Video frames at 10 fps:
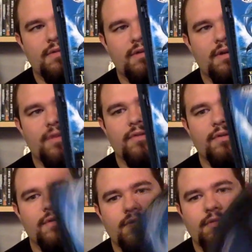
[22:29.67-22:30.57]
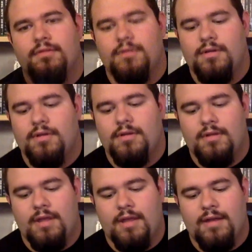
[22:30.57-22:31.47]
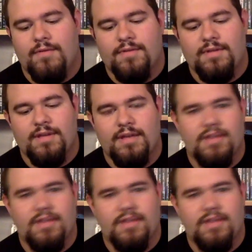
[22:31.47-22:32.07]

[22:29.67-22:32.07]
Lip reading: cover and everything.